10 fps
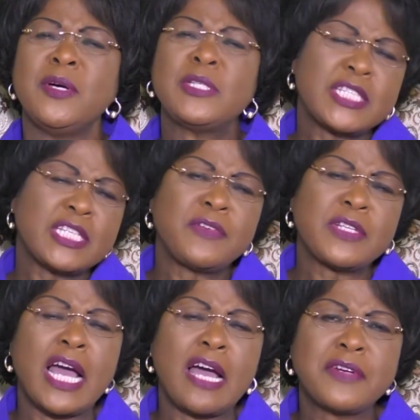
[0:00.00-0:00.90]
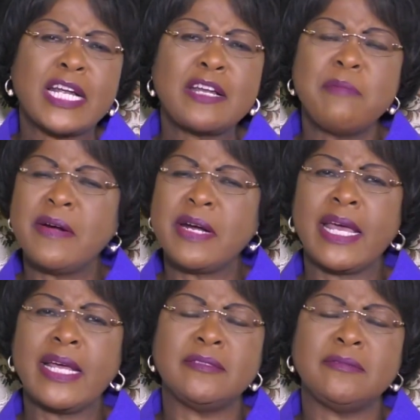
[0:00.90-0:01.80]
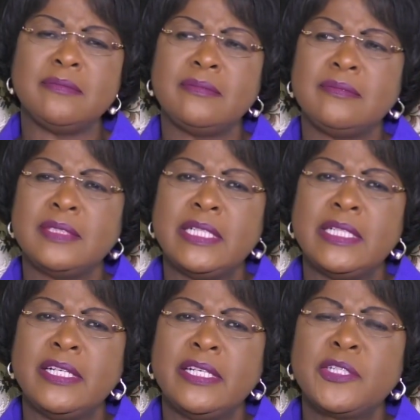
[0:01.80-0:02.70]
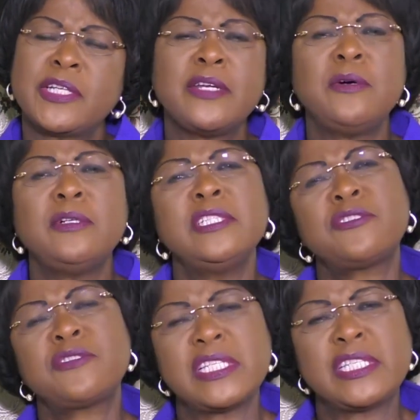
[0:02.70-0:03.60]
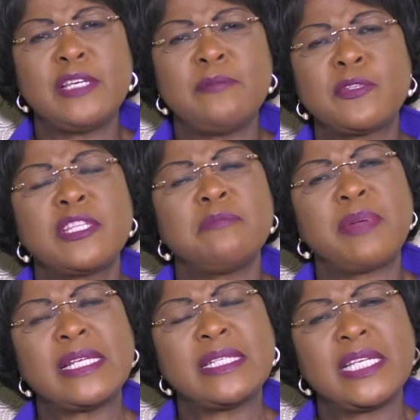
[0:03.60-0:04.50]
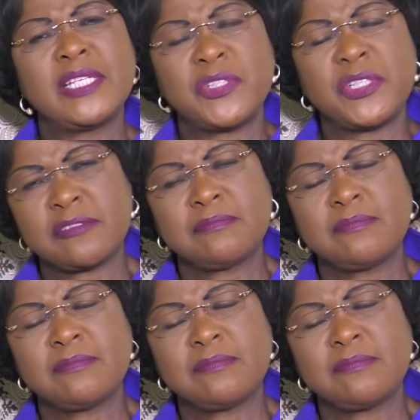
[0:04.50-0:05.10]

You see, for the African American, you can only trace them to the plantation.